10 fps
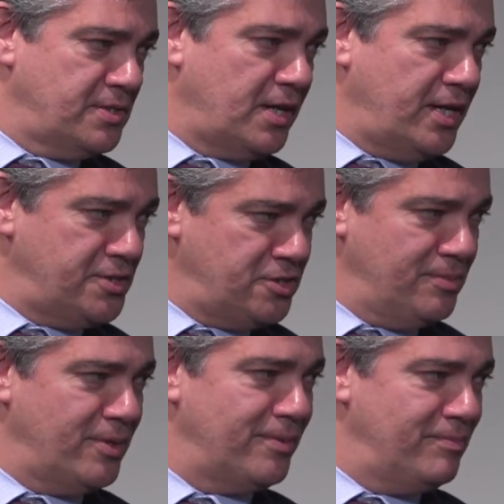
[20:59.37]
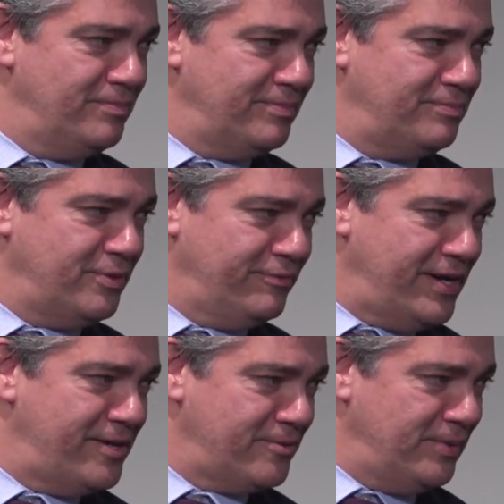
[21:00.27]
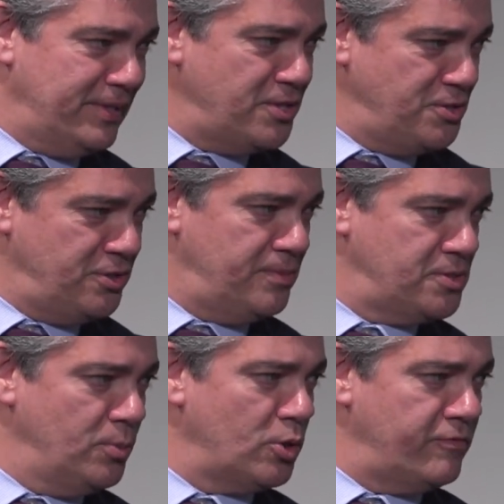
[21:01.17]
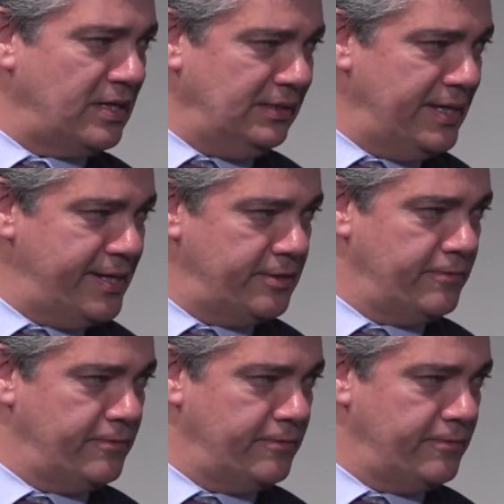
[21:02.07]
customer-provider relationship. It's more of a client.